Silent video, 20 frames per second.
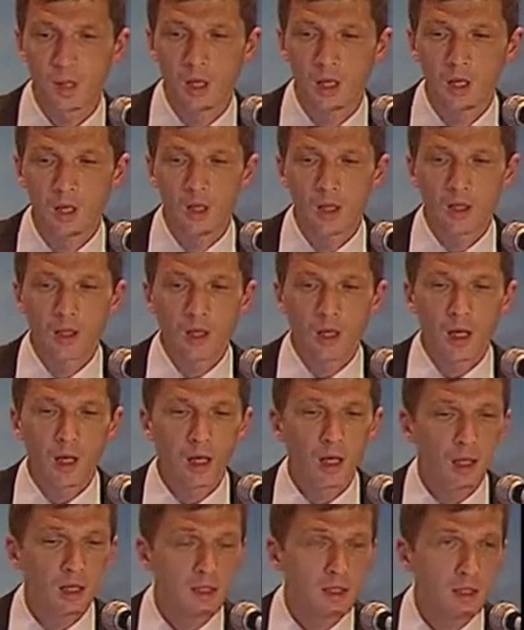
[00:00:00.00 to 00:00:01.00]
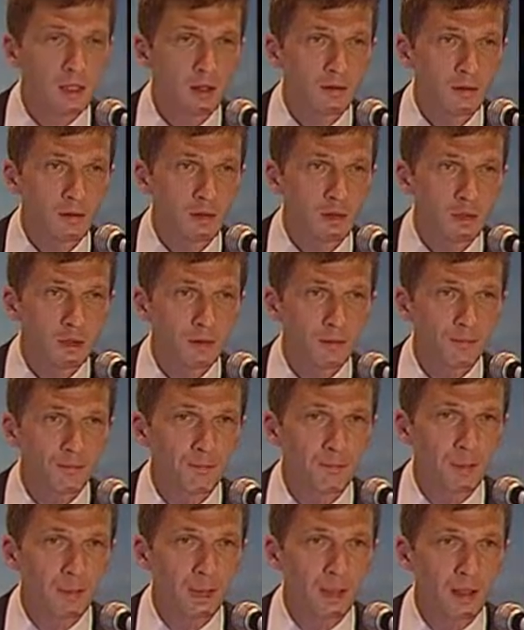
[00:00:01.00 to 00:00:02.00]
thing which is done by the
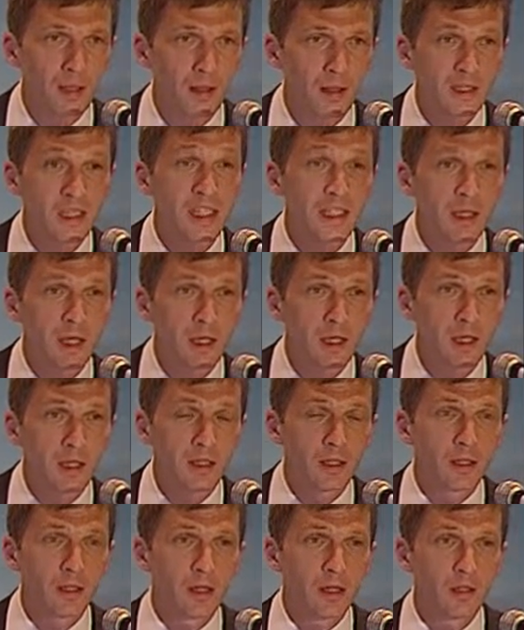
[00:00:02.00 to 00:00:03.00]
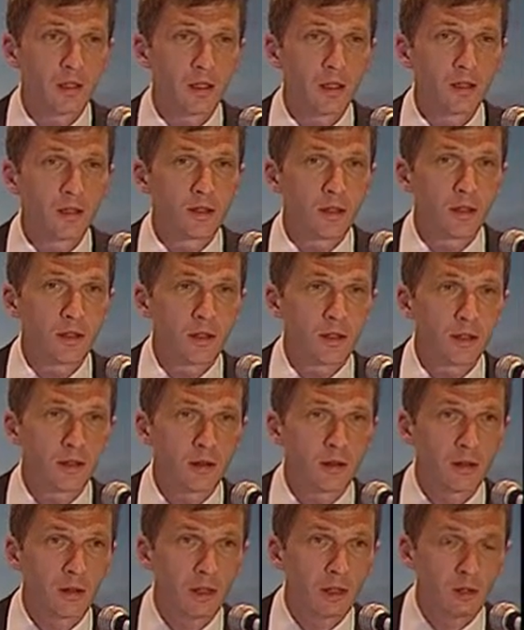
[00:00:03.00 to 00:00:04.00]
PHOTOMOD system. The main
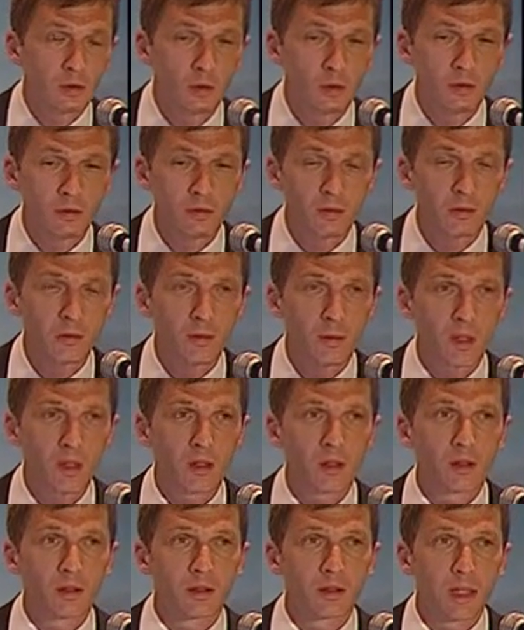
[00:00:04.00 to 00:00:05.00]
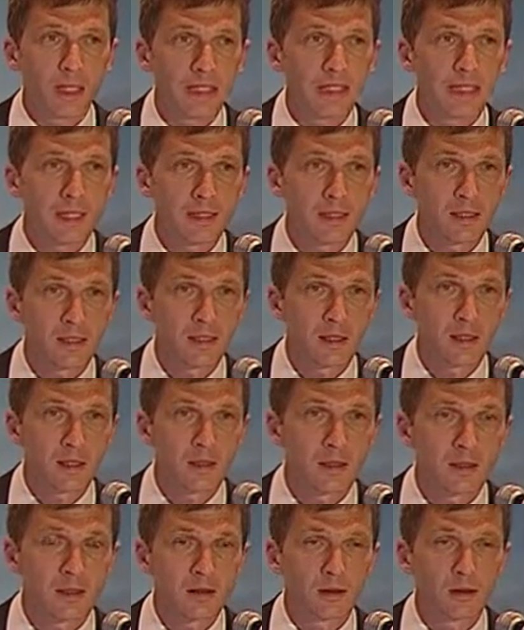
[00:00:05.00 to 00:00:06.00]
detailed characteristics of the forests
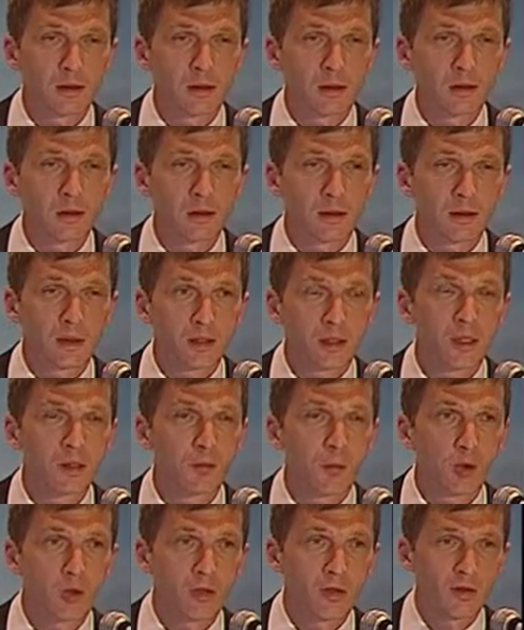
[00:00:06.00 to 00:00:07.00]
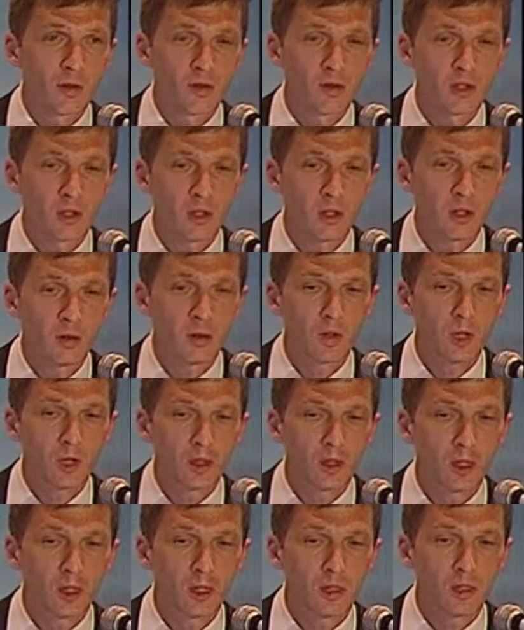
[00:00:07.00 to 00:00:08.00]
during the taxation with the
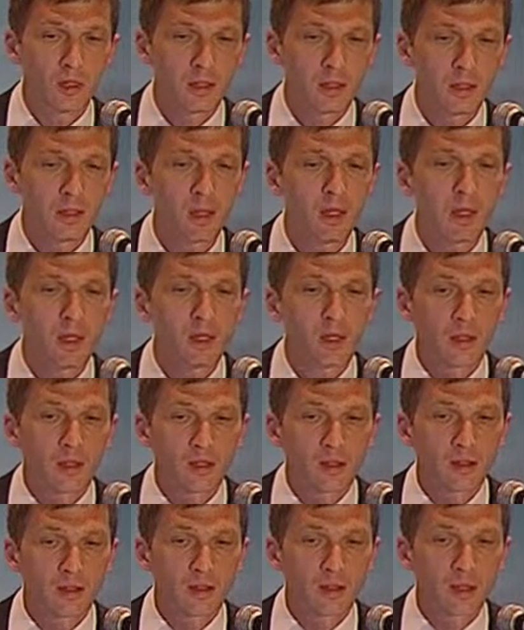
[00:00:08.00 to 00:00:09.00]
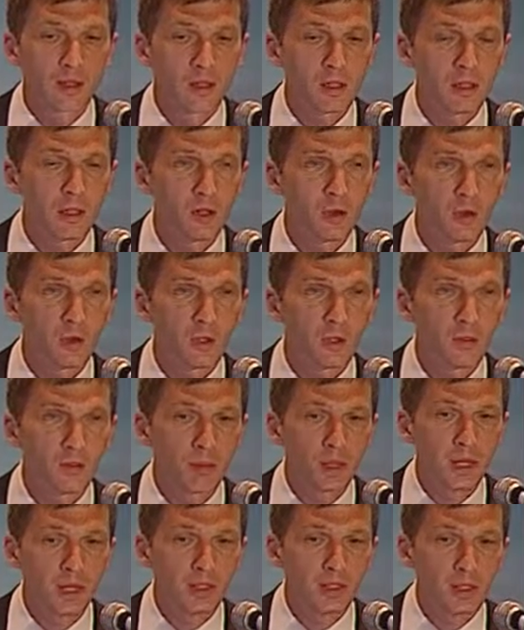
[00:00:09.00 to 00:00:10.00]
use of stereo analysis,
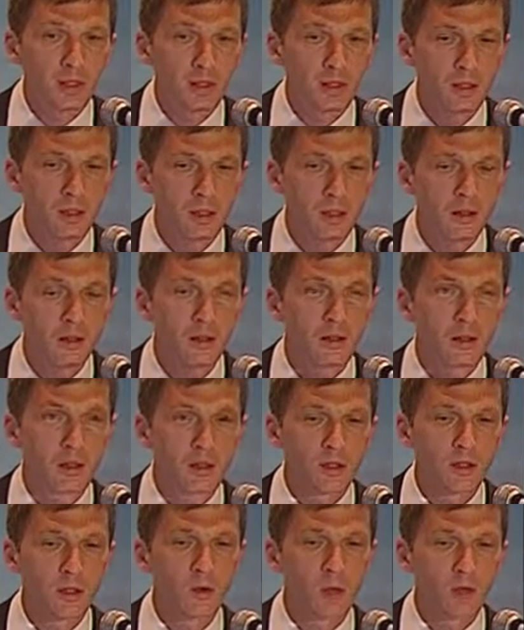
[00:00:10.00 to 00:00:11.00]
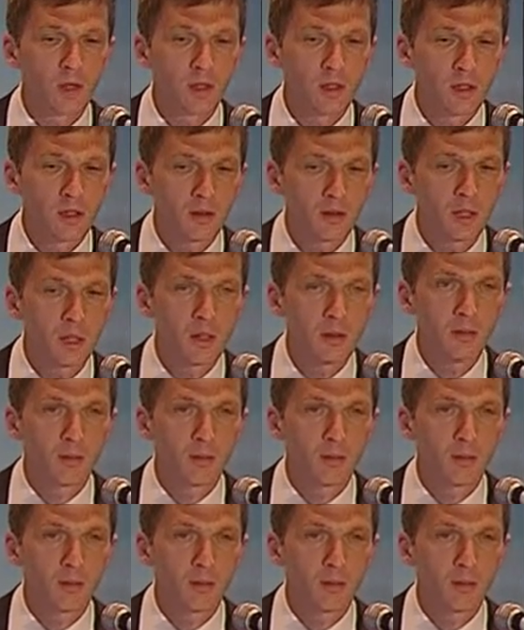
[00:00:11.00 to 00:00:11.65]
taxation indicators,